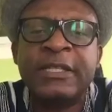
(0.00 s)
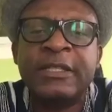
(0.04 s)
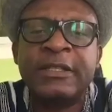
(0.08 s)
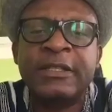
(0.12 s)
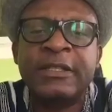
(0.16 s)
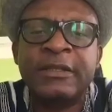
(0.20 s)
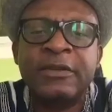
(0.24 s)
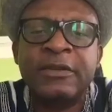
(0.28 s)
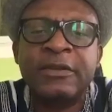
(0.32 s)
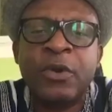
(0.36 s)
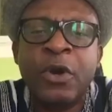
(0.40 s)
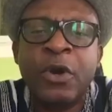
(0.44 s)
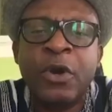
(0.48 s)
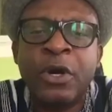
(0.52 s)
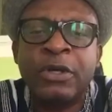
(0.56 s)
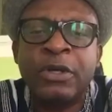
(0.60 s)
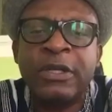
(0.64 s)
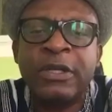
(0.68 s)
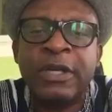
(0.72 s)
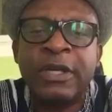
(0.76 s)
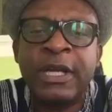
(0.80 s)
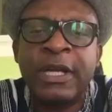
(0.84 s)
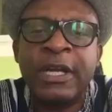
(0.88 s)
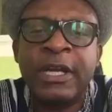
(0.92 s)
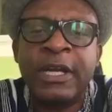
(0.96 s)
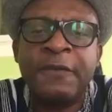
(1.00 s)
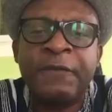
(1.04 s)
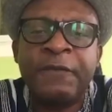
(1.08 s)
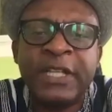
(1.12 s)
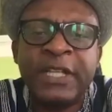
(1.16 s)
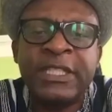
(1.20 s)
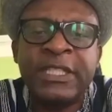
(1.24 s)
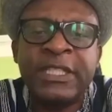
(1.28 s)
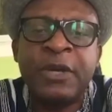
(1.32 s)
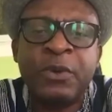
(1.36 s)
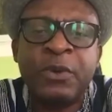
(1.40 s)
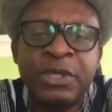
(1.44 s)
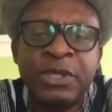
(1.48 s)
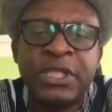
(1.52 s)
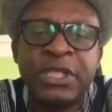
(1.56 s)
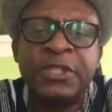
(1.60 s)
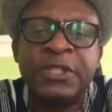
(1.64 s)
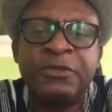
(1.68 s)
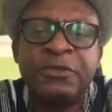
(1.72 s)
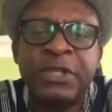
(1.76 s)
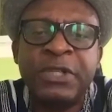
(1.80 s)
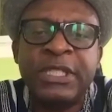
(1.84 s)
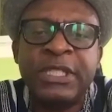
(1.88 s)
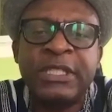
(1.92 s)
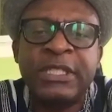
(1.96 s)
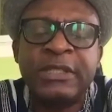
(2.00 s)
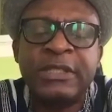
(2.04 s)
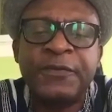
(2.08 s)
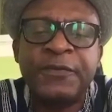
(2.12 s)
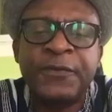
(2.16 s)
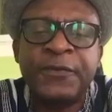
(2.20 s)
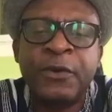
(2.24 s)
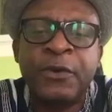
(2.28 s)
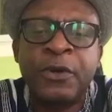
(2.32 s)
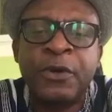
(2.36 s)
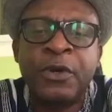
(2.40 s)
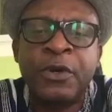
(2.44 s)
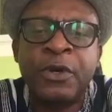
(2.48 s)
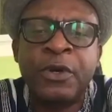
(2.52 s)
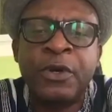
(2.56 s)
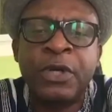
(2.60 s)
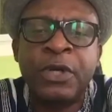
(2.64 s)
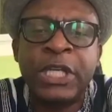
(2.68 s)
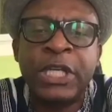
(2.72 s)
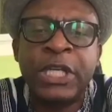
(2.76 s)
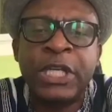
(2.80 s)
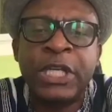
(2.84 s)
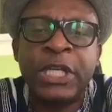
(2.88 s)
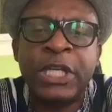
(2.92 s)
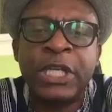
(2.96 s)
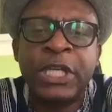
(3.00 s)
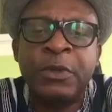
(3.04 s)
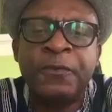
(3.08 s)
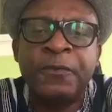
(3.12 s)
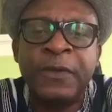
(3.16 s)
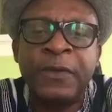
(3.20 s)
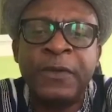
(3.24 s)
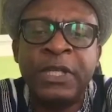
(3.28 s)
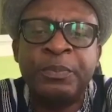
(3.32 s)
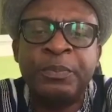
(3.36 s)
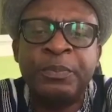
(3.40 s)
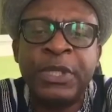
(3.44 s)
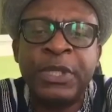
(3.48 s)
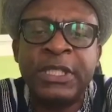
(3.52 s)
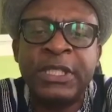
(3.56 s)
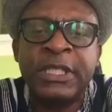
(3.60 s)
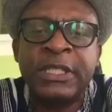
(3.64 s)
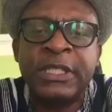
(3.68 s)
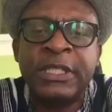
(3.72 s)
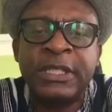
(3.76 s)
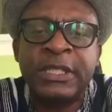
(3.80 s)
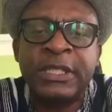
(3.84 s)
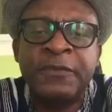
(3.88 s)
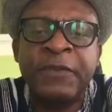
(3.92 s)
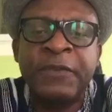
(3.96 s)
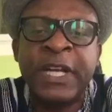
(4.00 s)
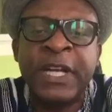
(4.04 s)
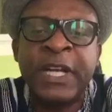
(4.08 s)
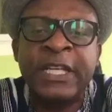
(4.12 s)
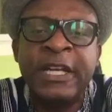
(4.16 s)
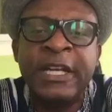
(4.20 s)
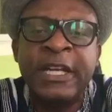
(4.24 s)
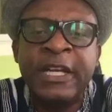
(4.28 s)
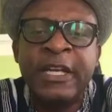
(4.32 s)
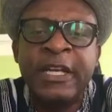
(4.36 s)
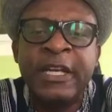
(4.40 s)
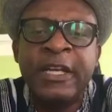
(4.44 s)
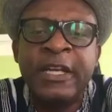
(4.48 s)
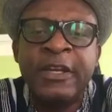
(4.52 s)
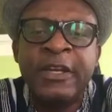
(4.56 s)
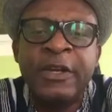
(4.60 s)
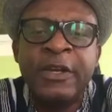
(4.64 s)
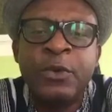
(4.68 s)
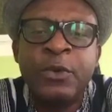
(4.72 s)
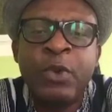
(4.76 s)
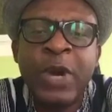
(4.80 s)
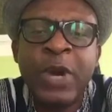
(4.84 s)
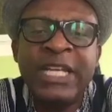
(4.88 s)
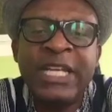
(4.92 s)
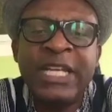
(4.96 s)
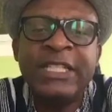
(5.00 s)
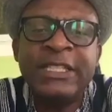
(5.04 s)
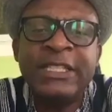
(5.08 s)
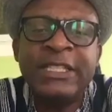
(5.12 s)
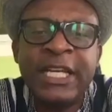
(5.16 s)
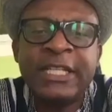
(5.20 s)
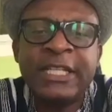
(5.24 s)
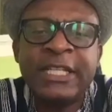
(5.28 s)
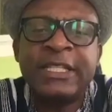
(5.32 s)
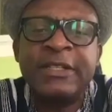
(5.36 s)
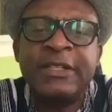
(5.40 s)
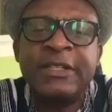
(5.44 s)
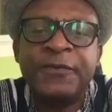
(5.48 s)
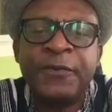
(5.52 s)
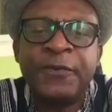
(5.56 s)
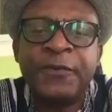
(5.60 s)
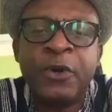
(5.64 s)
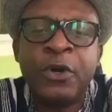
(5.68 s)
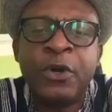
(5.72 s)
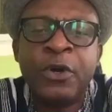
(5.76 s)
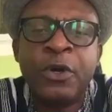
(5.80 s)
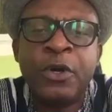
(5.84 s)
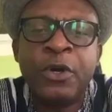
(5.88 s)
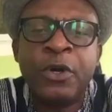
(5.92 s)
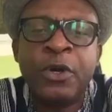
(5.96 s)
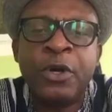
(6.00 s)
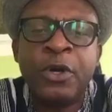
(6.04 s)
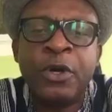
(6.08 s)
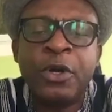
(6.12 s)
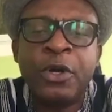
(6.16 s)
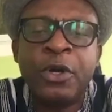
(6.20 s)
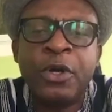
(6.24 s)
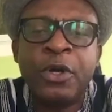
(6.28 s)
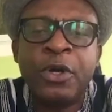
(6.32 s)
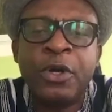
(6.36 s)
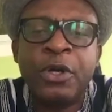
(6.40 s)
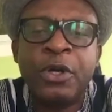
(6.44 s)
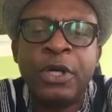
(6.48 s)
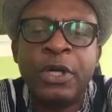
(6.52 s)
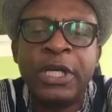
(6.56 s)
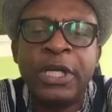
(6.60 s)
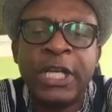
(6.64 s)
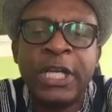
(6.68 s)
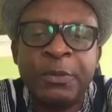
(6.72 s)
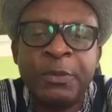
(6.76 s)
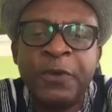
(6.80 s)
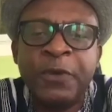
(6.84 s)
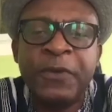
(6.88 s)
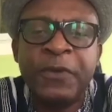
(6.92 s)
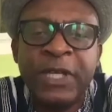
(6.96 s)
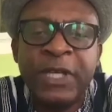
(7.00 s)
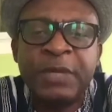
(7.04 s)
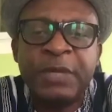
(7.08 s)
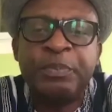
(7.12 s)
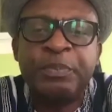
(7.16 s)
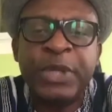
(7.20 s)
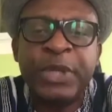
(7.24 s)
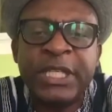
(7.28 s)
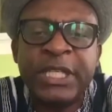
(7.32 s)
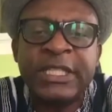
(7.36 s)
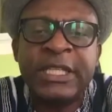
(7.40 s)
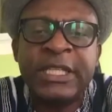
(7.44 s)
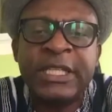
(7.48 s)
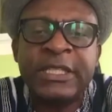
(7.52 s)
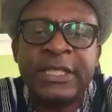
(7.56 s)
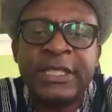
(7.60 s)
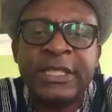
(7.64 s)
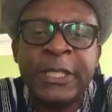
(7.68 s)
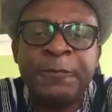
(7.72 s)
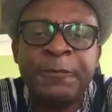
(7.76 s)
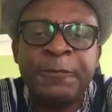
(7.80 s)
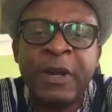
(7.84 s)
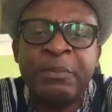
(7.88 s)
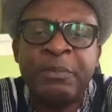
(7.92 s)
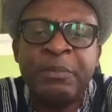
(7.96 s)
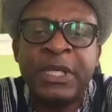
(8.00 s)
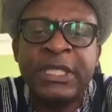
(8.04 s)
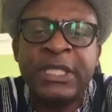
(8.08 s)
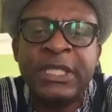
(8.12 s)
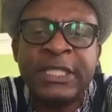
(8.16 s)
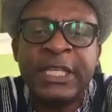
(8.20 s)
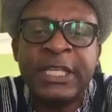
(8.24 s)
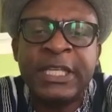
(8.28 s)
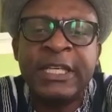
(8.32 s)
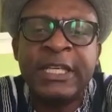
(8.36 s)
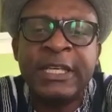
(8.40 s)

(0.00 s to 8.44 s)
called factor concentrates for hemophilic patients. In fact, one injection for hemophilic patients, if I may say,